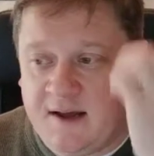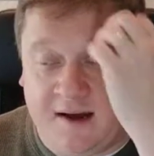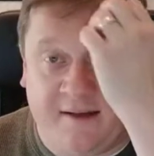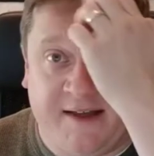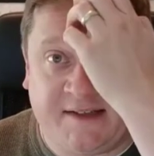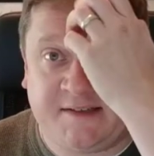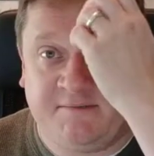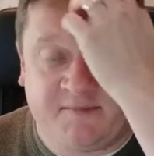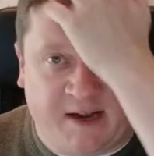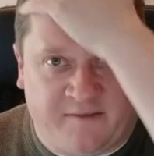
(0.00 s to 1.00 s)
uh,
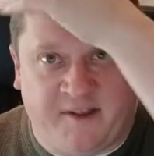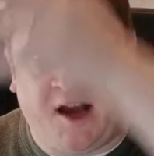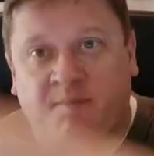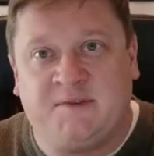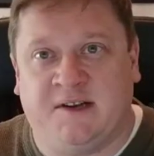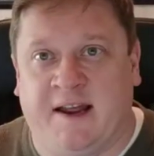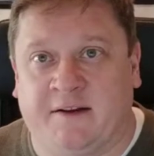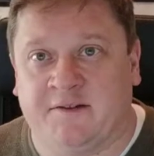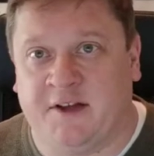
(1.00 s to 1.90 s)
that's kind of the opposite angle.